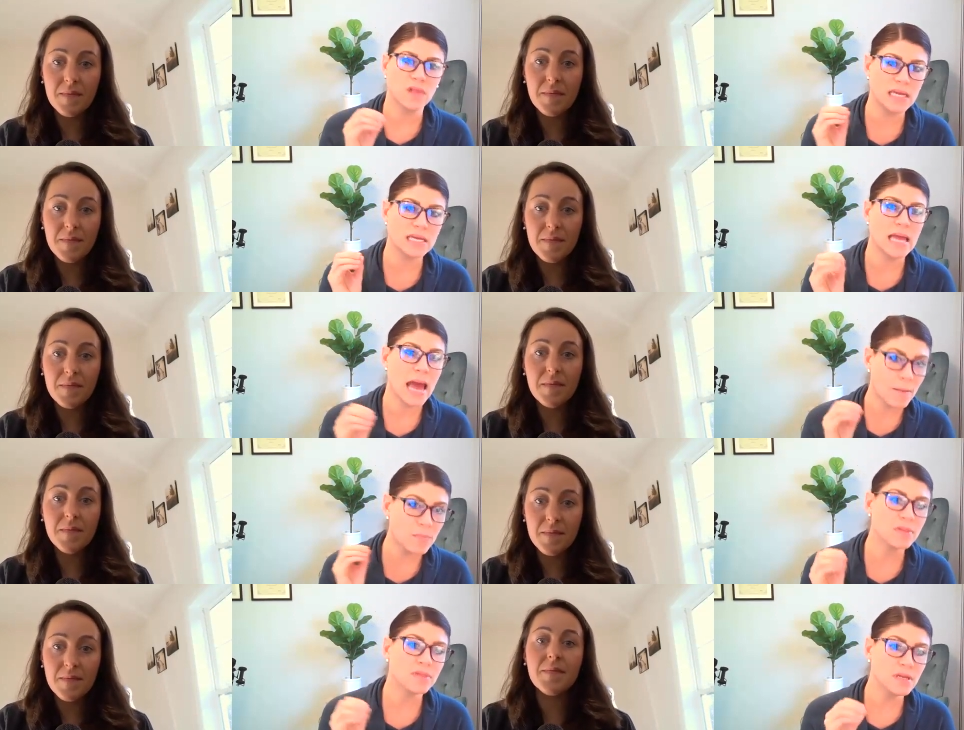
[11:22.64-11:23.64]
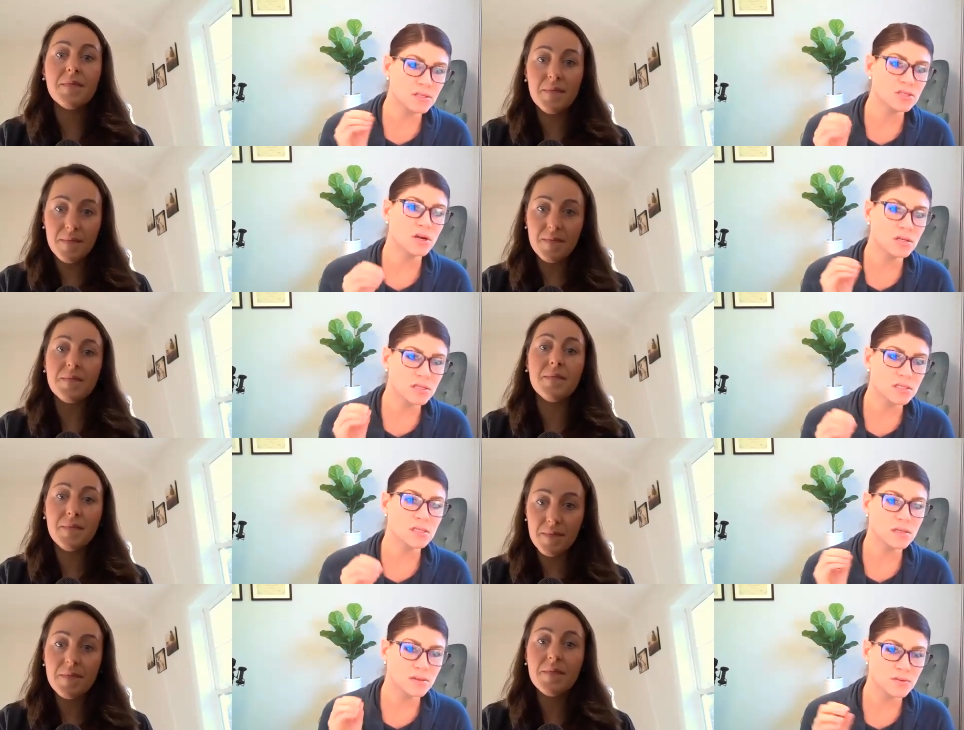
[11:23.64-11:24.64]
Speaker 1: like apathy starts
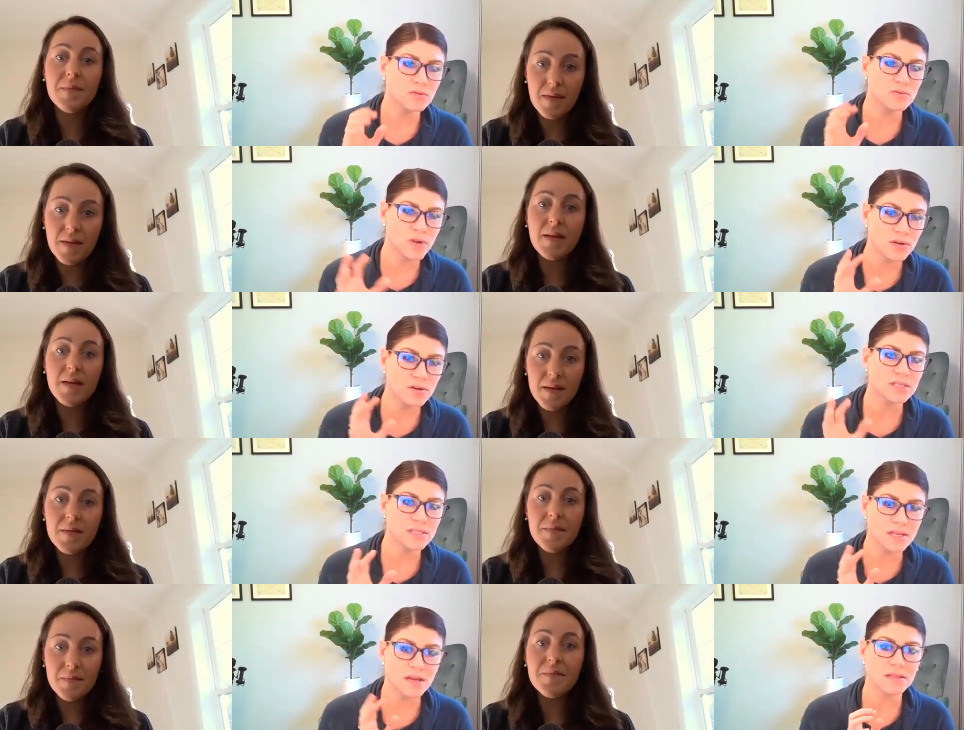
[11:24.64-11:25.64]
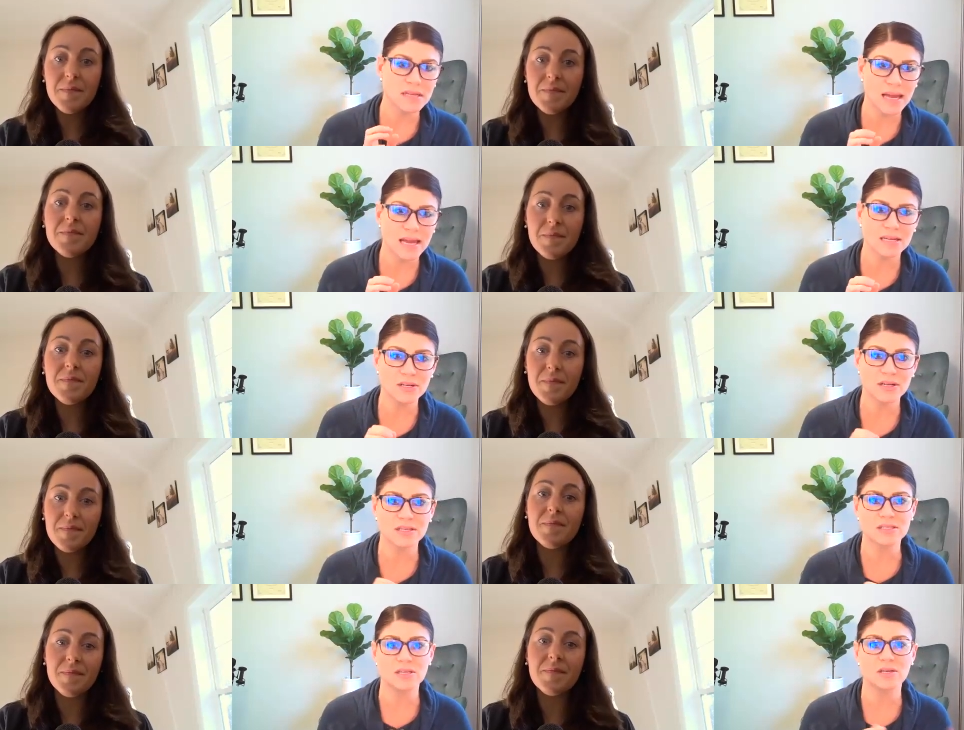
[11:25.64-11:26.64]
to rear its ugly head
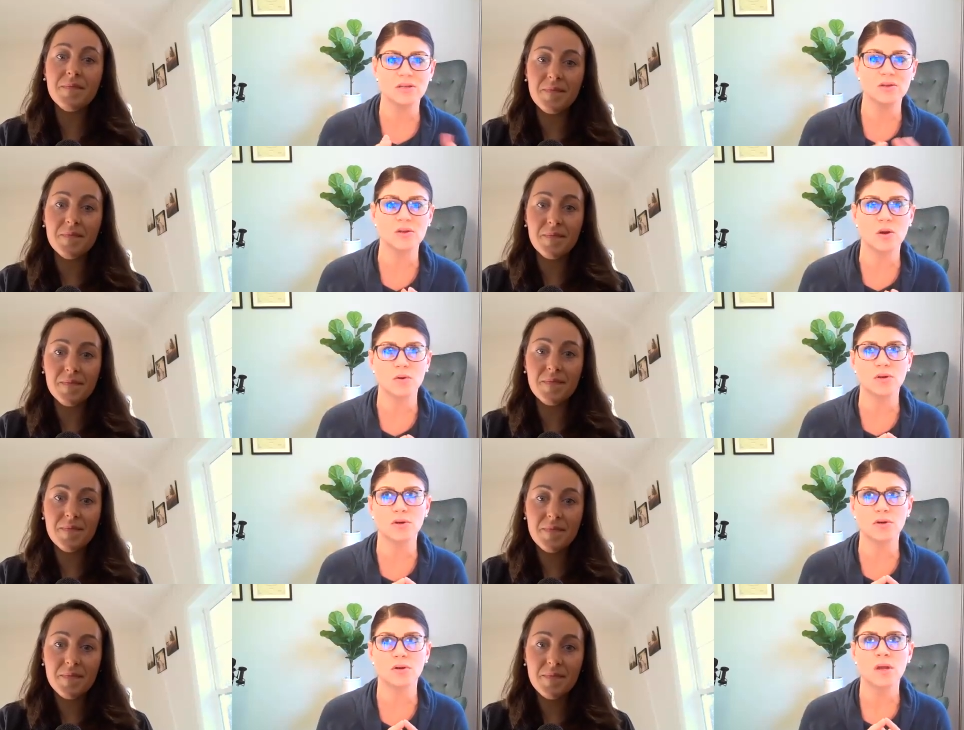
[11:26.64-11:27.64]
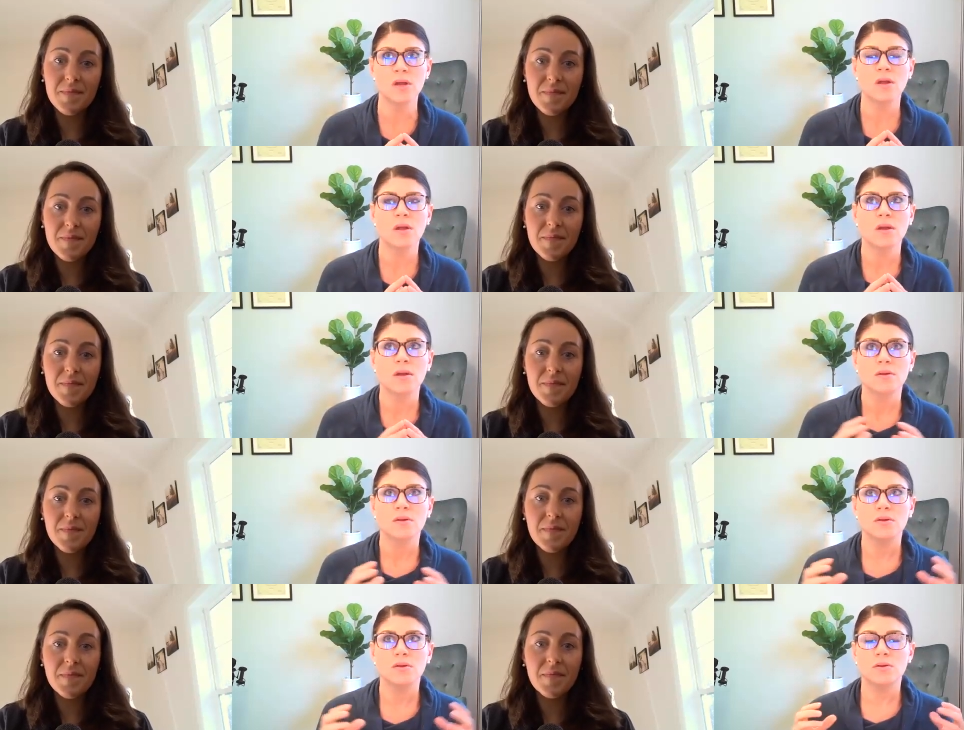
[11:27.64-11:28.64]
because you know you're
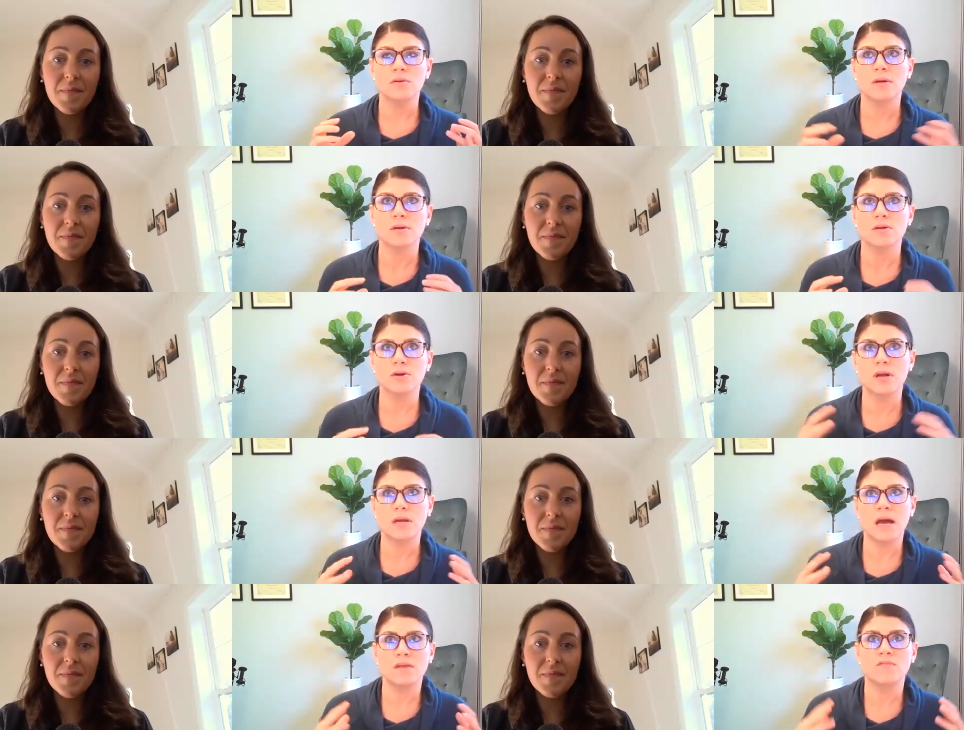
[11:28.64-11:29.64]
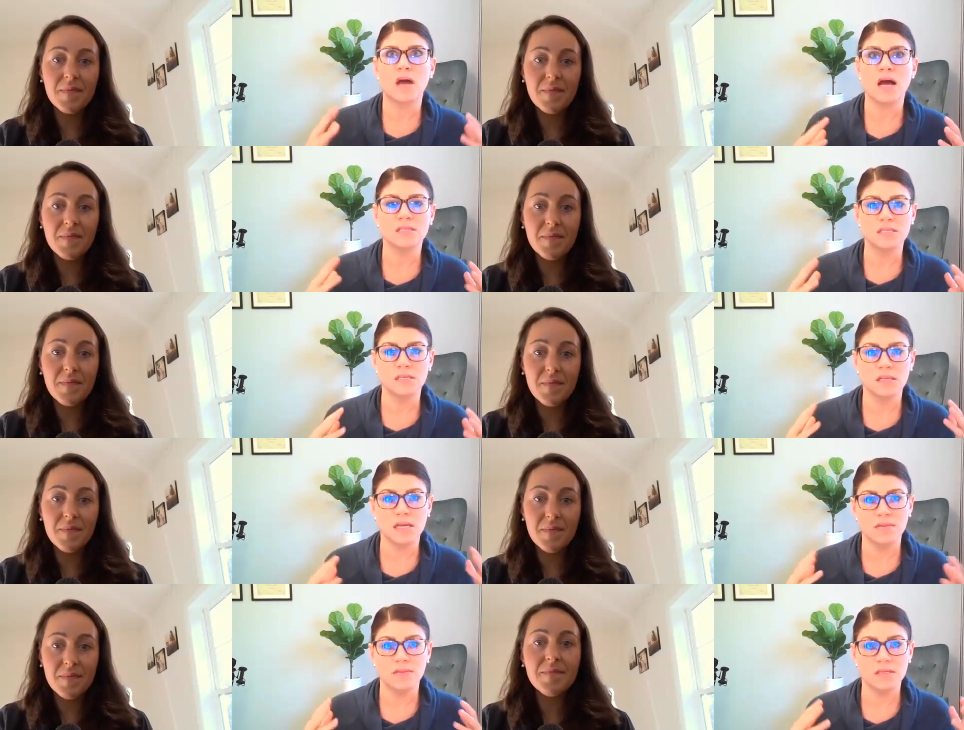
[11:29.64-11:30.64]
you're kind of constantly
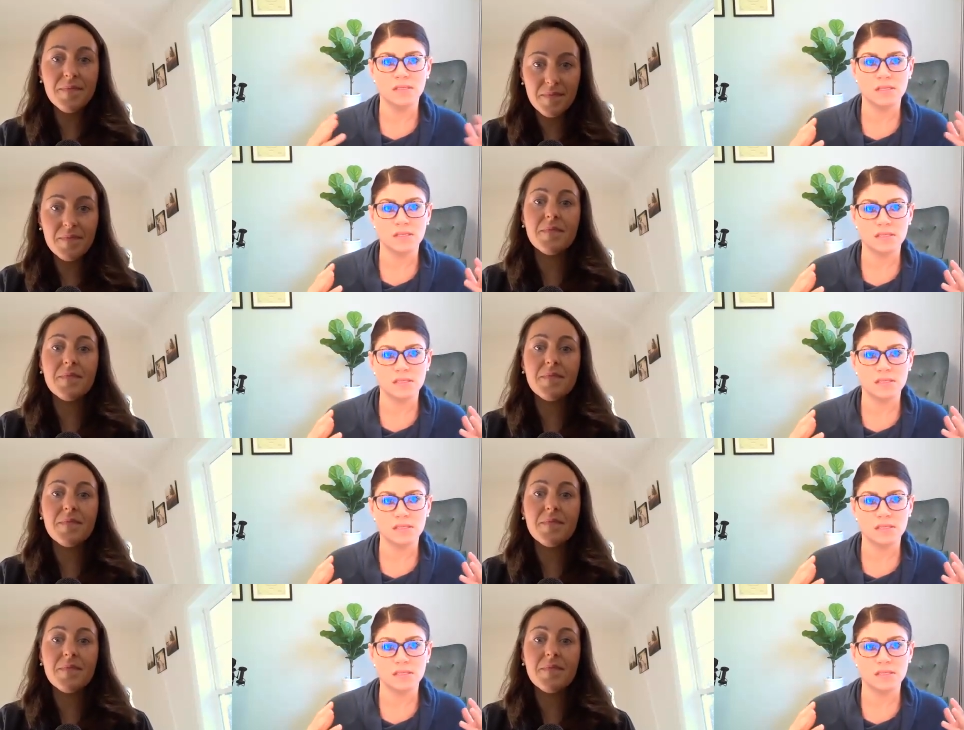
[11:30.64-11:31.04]
in this